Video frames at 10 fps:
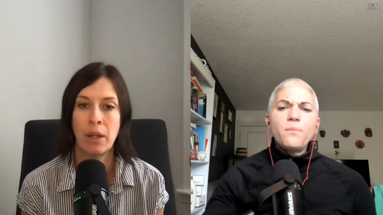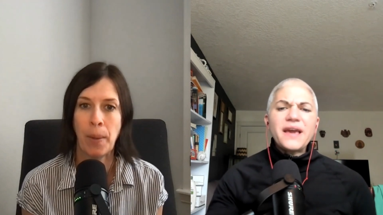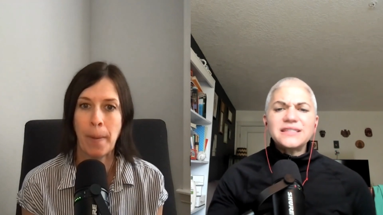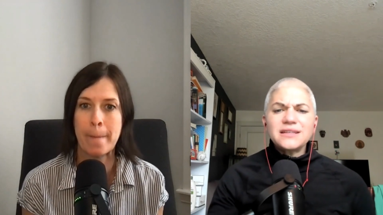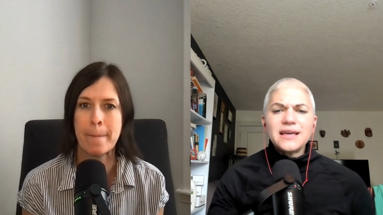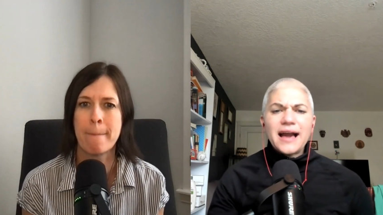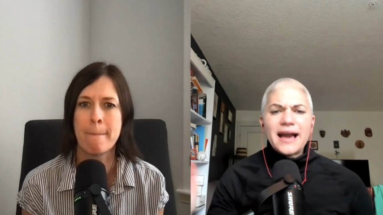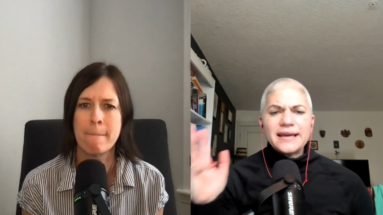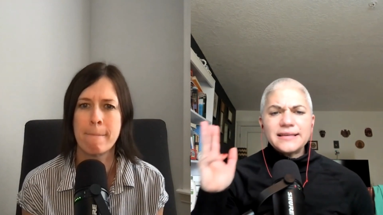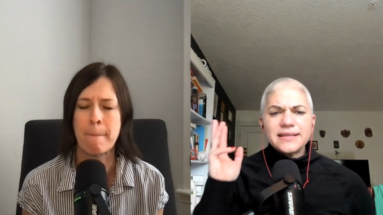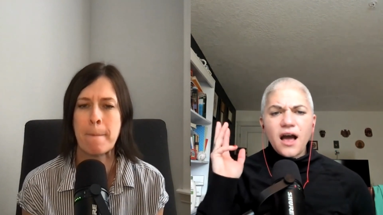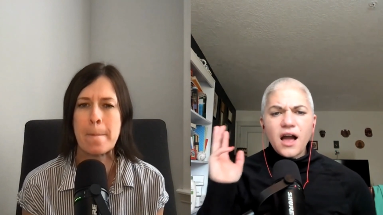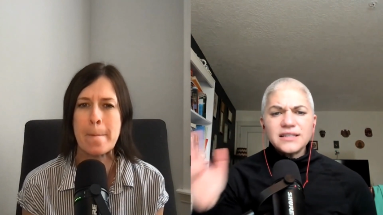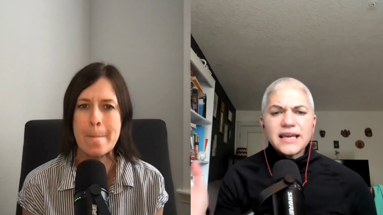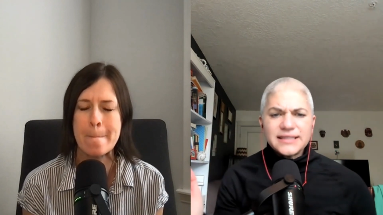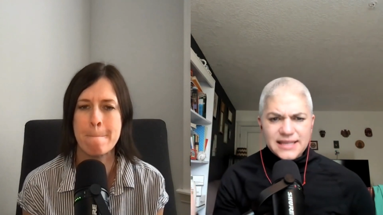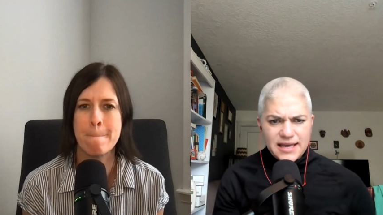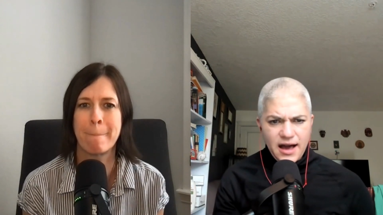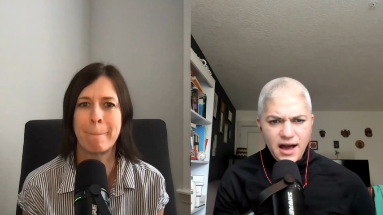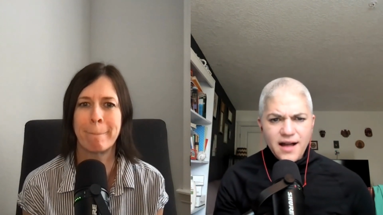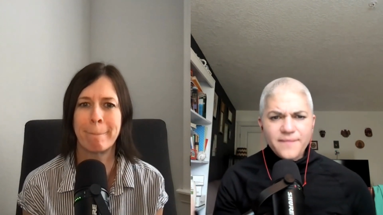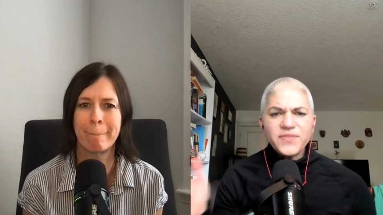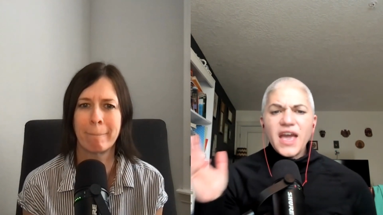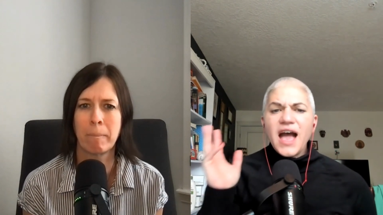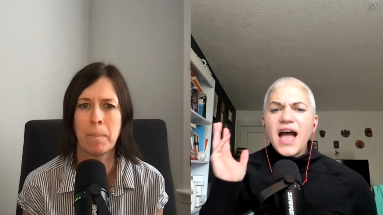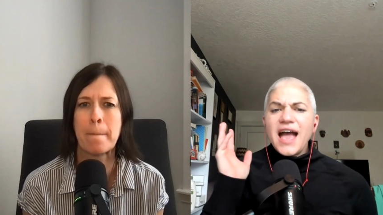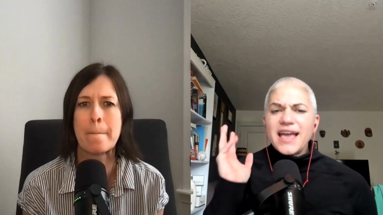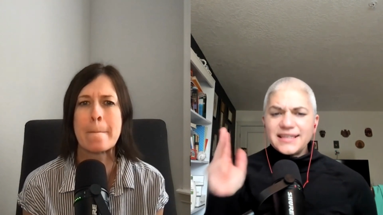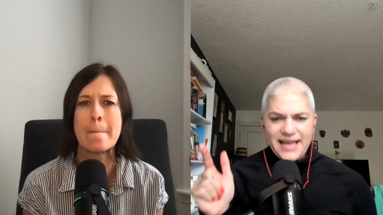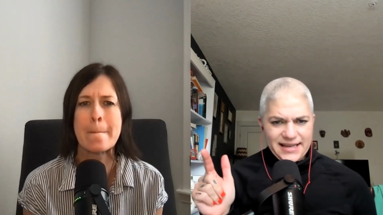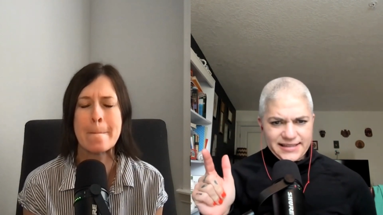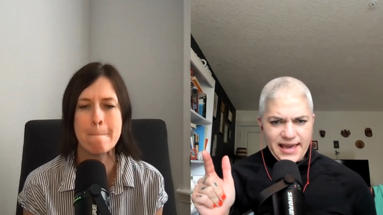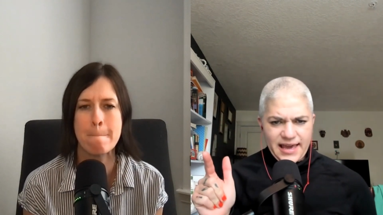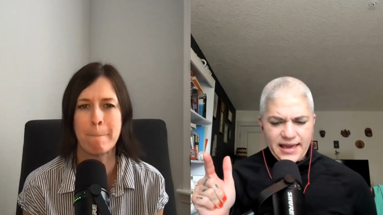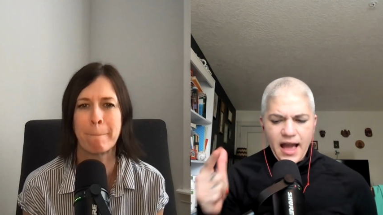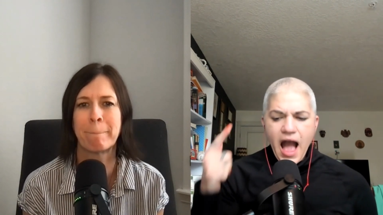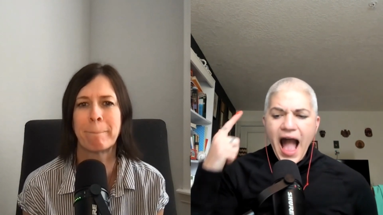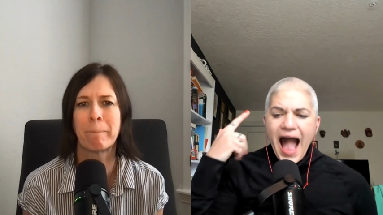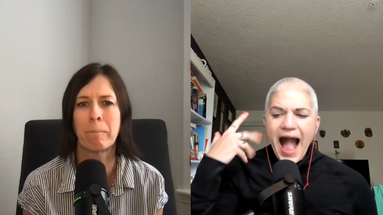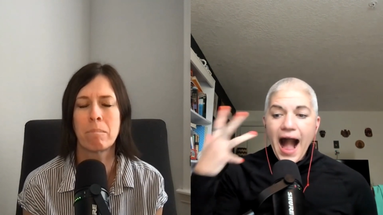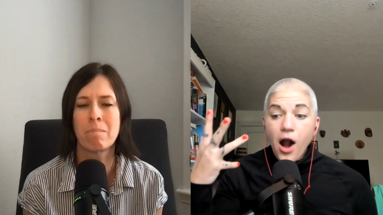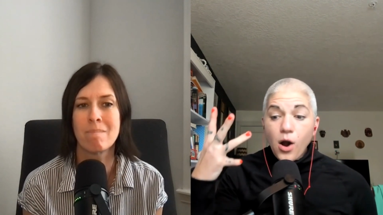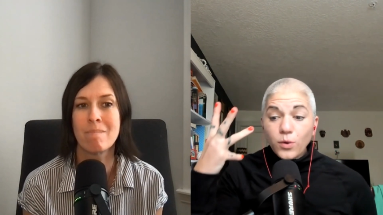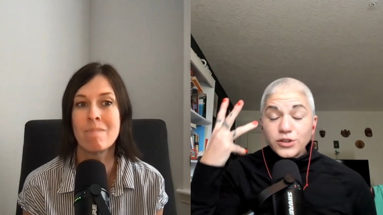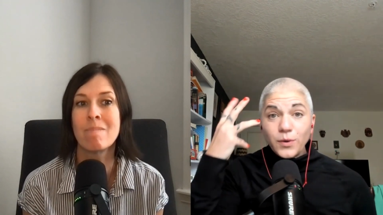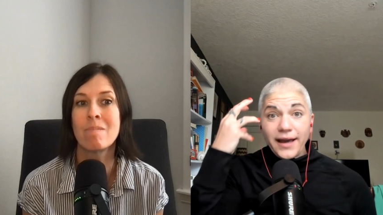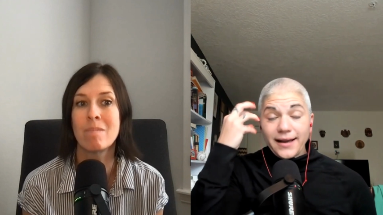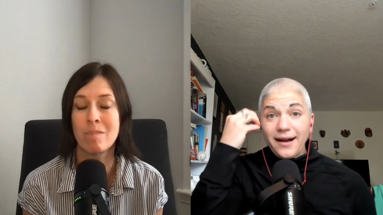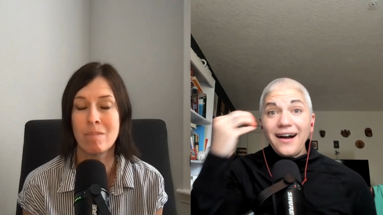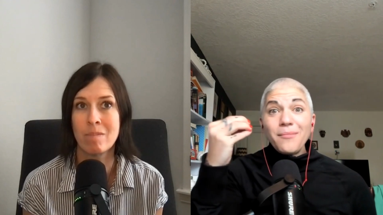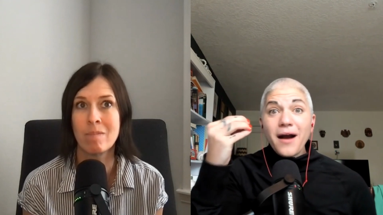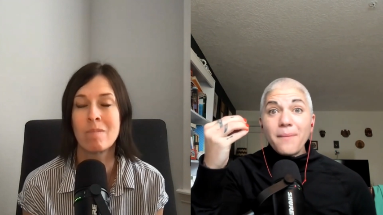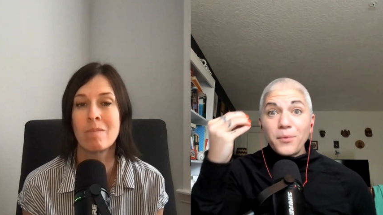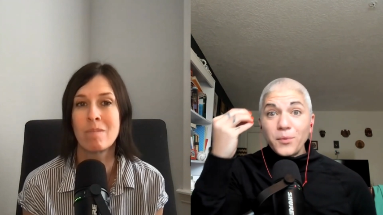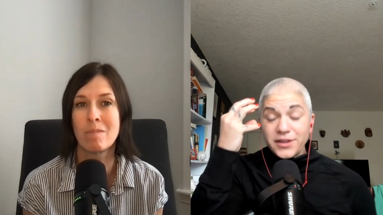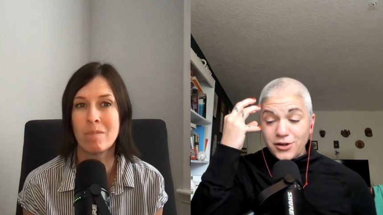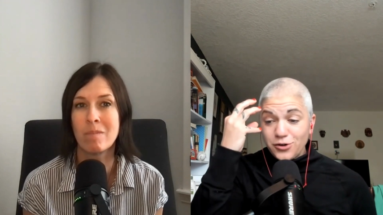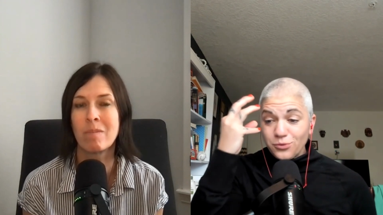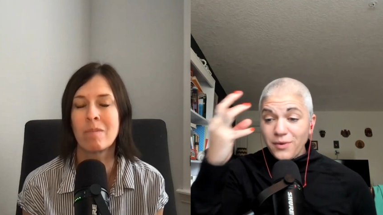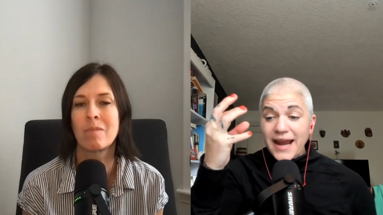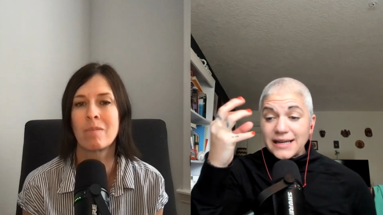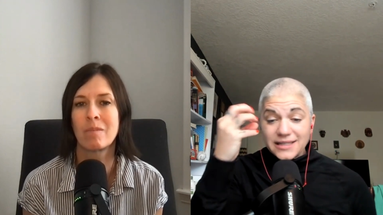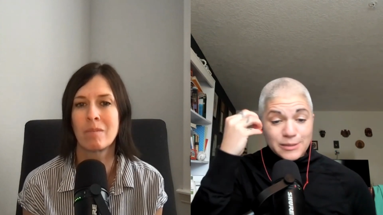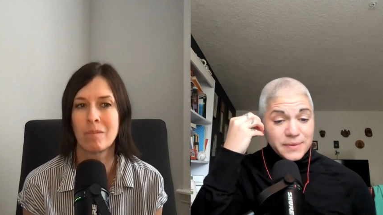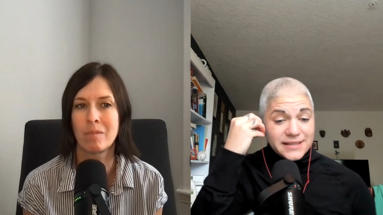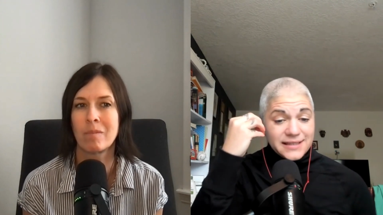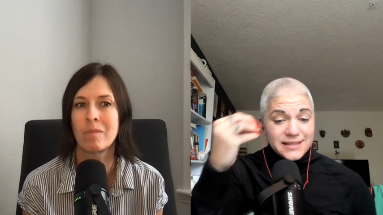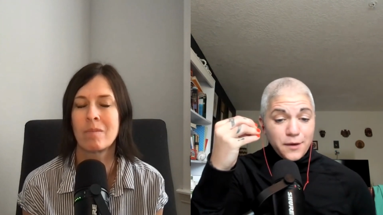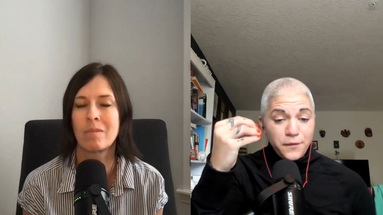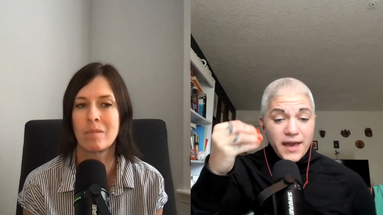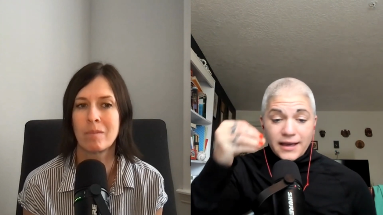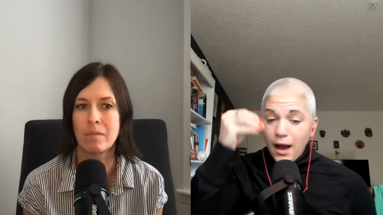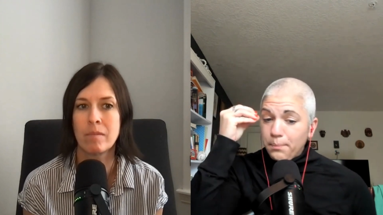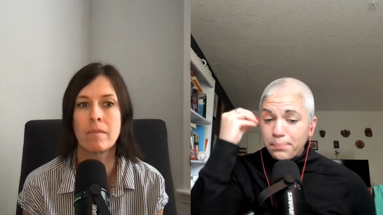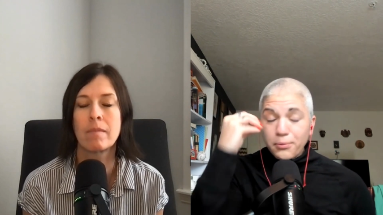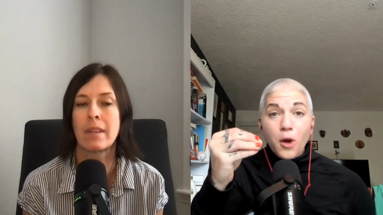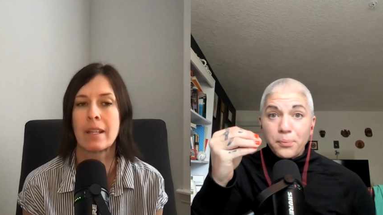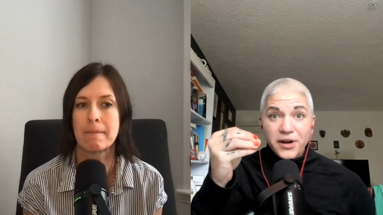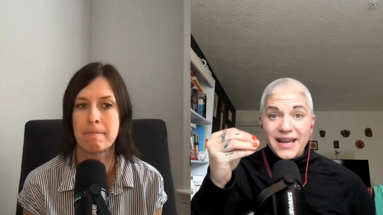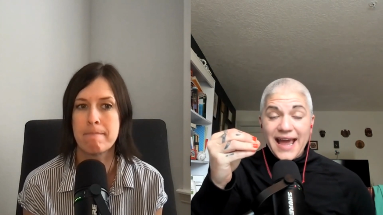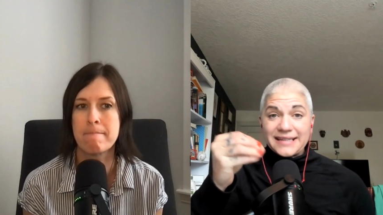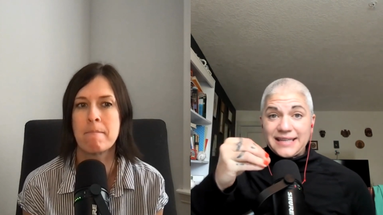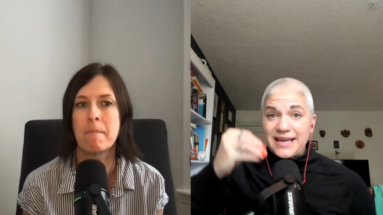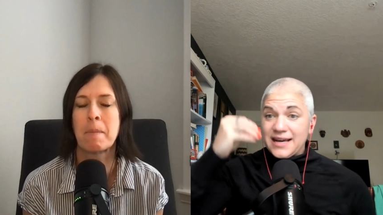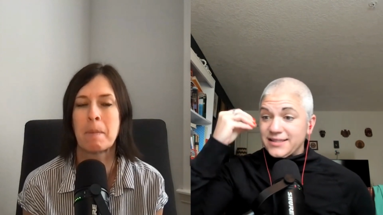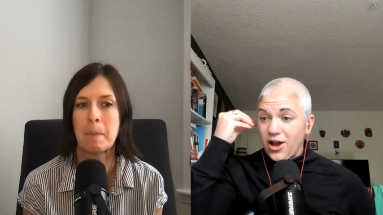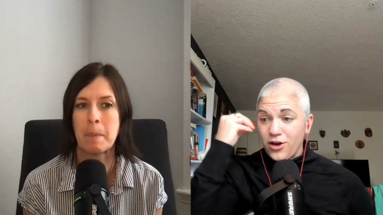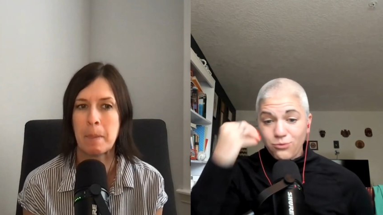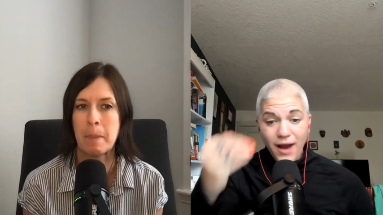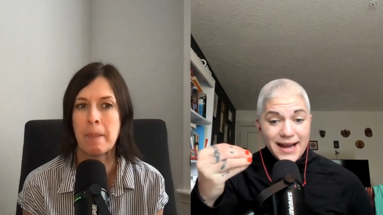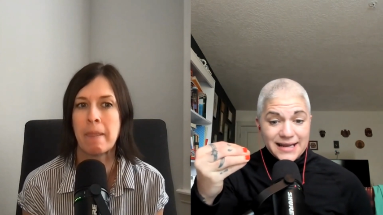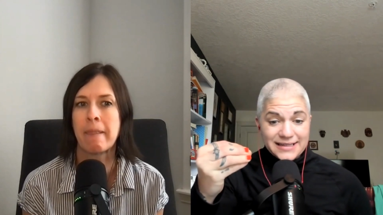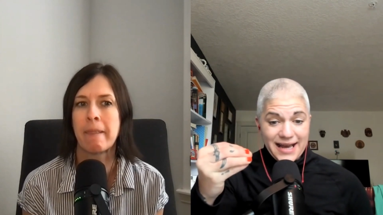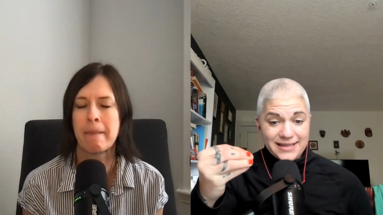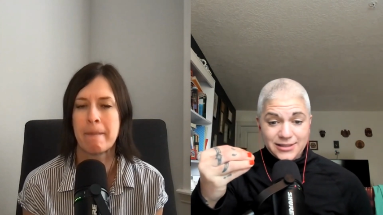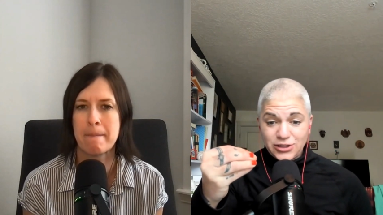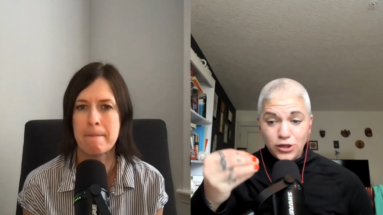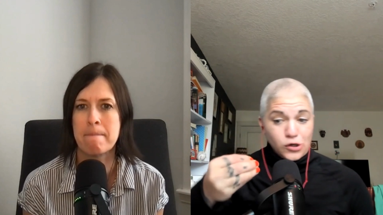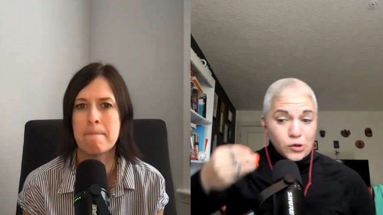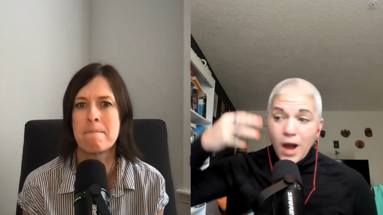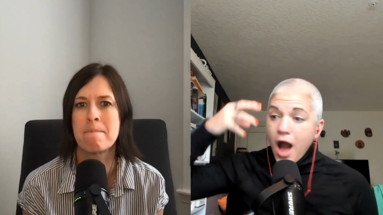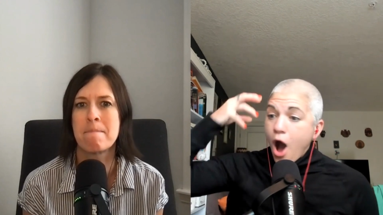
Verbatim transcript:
Speaker 1: basically, guys, Agnesia is asking, how do I come up with great, specific, appropriate ideas on writing task two